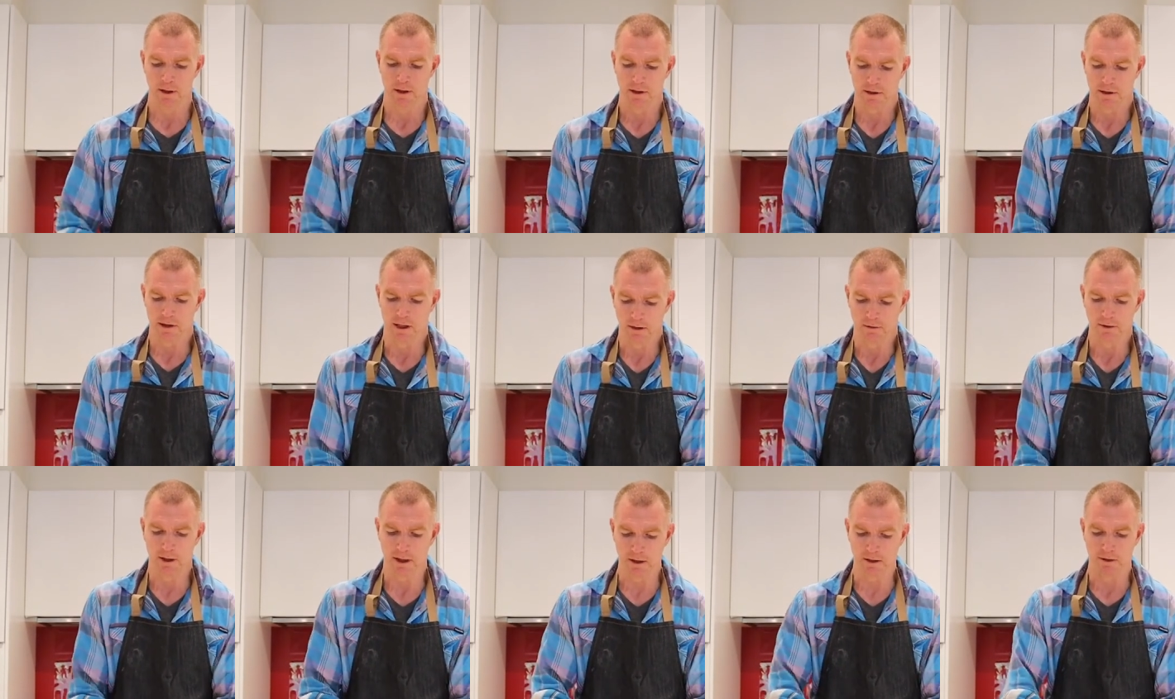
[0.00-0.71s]
So
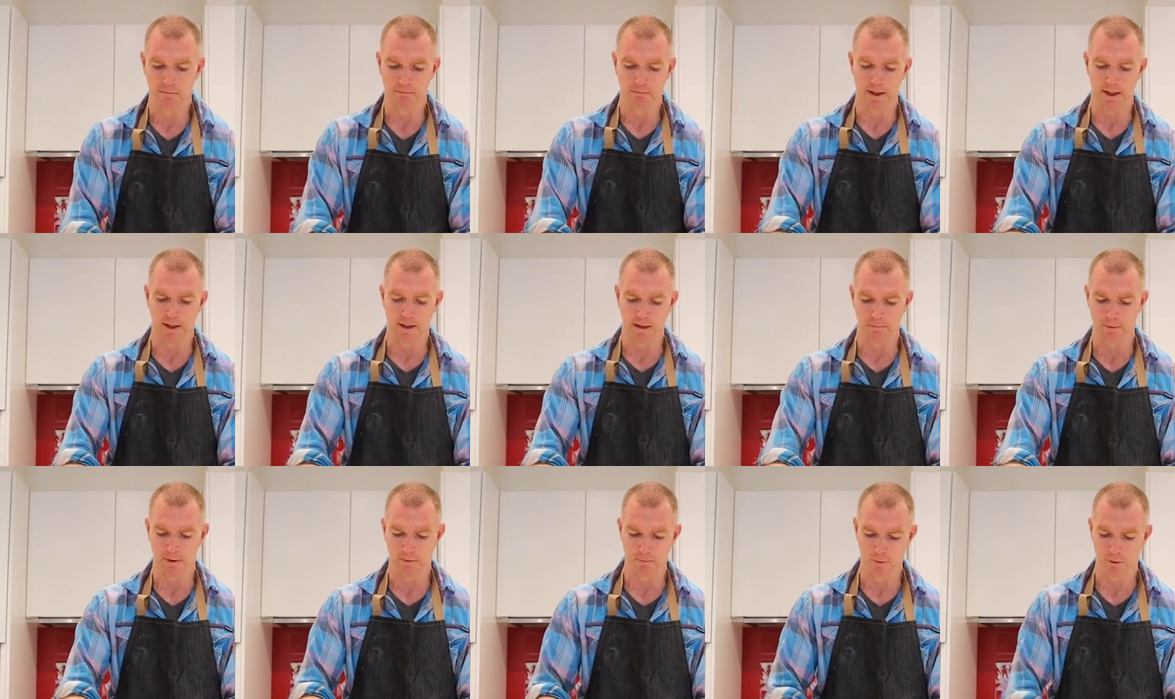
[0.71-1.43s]
I'm going to make it a
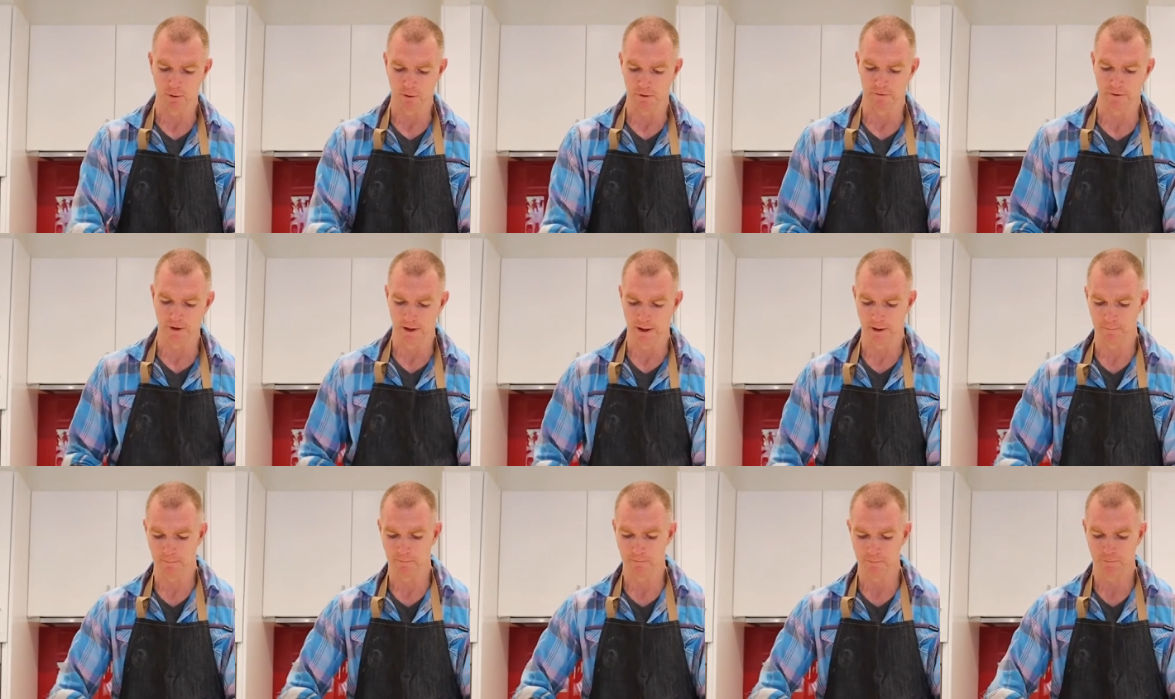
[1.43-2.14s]
bit more of
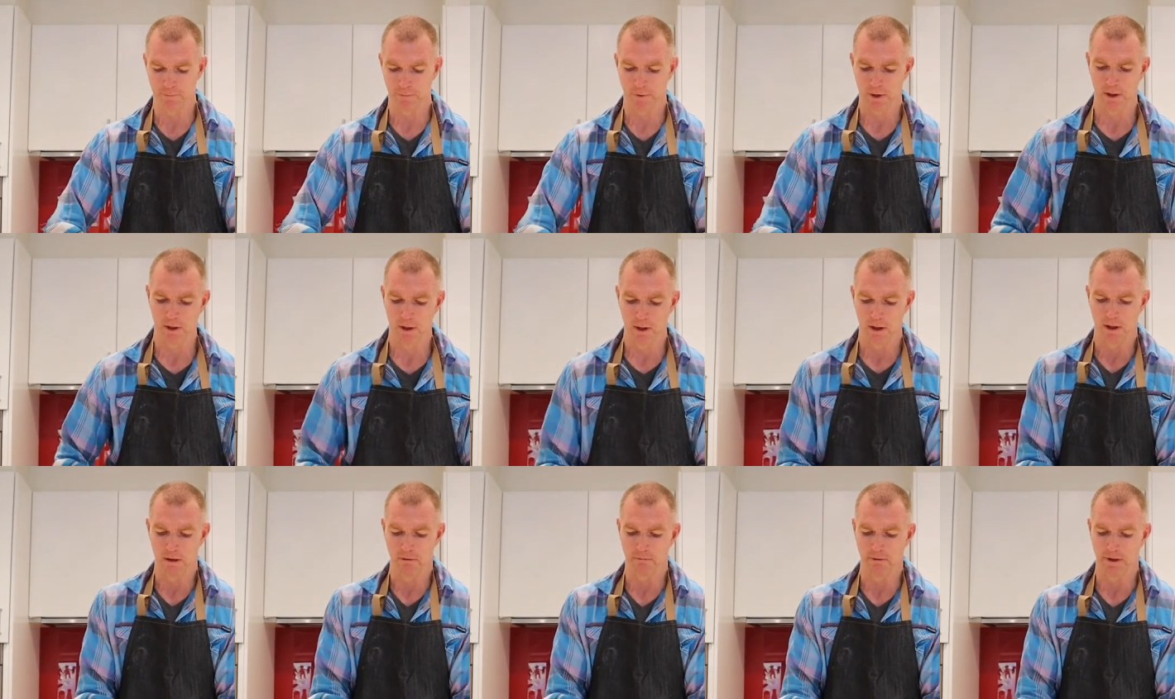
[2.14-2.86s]

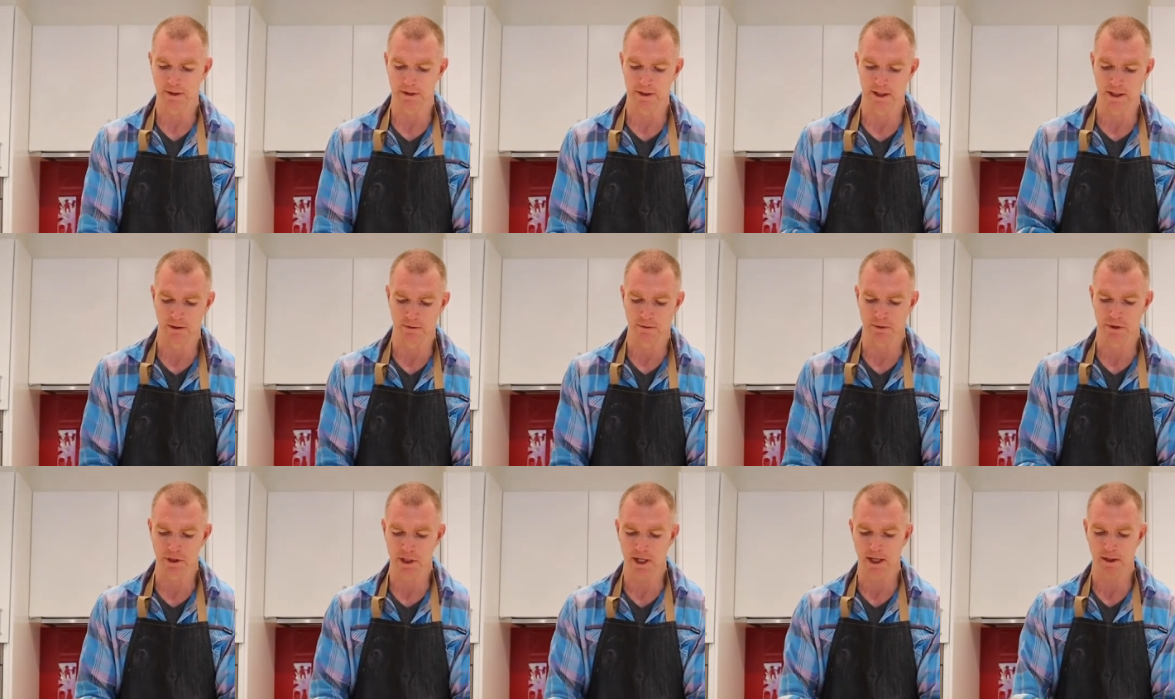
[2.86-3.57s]
a, a rectangle
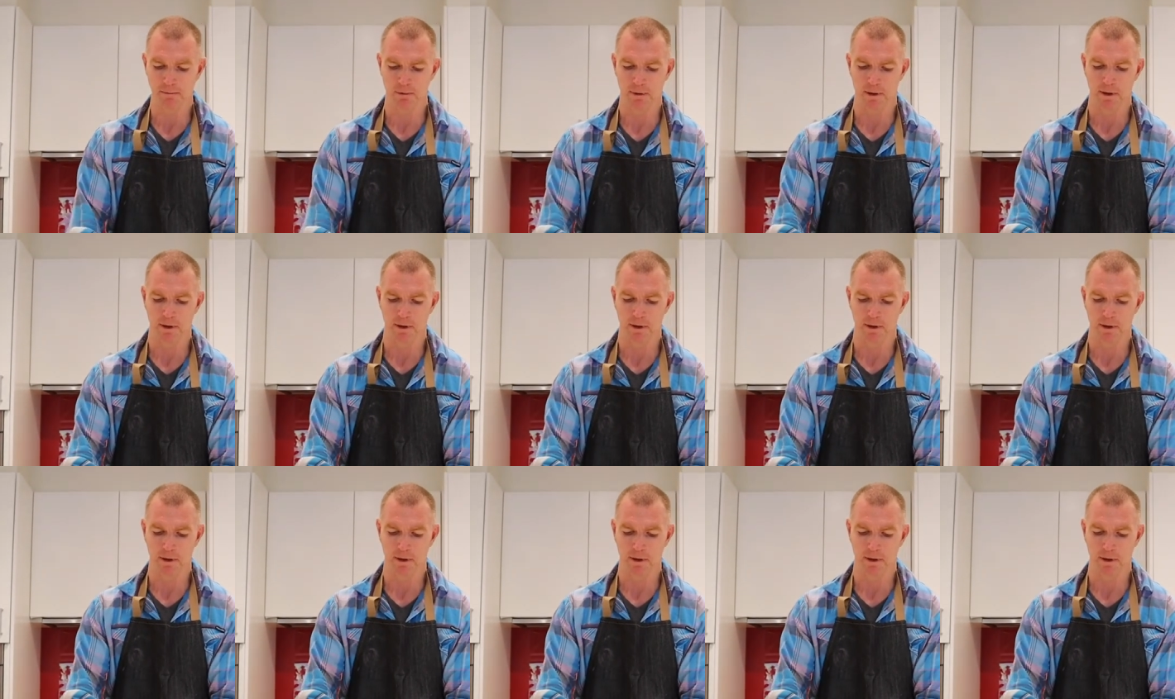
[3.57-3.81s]
shape.